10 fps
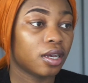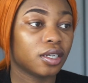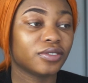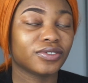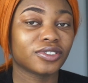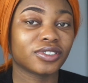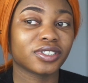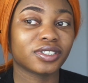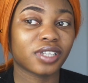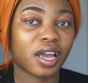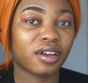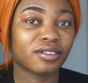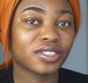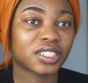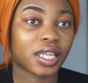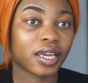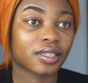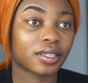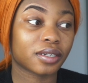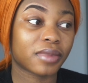If you notice, I always
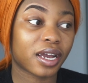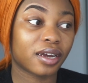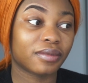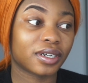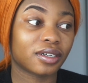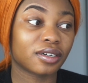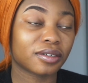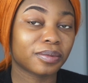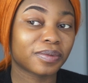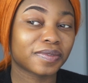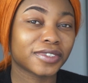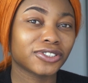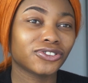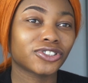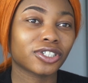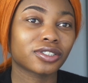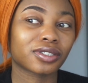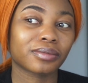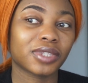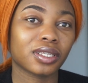like take my eyebrow up. It's just
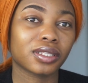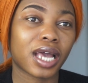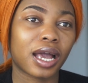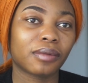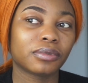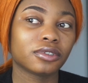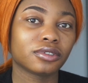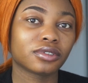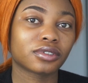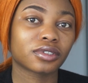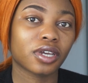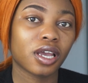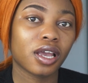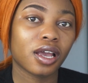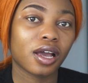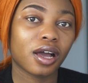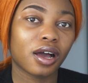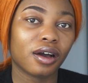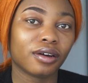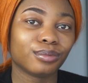something that happens
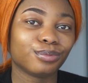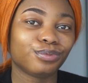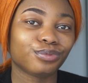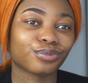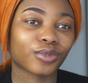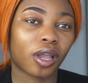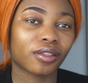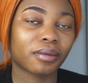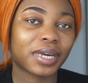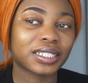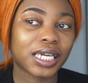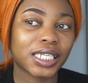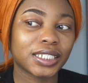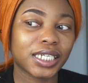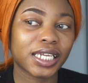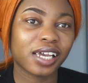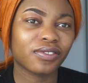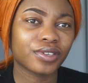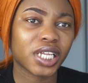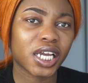automatically, and I
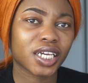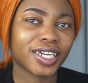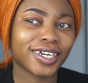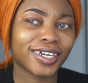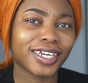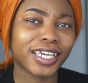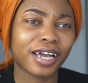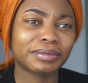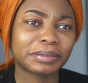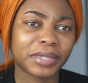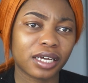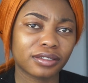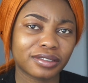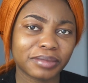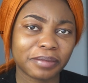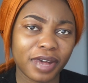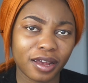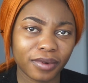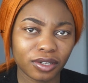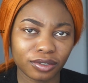feel like it helps me out to make my
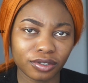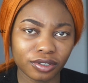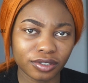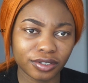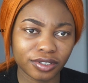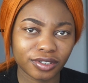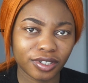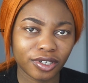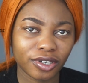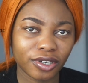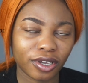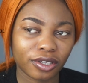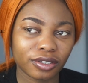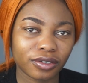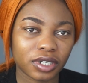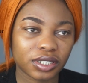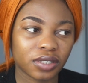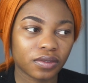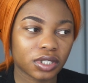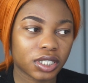eyebrow look good. You know, because
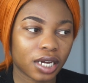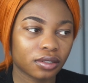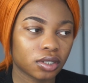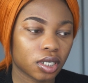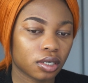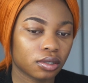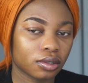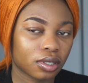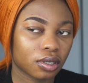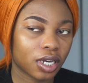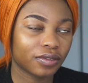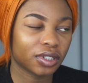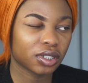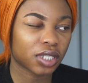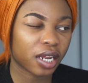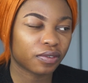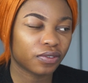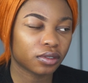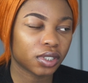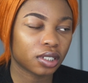if it's down here, everything is like
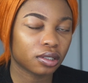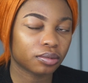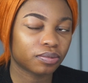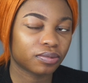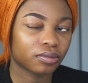folded up.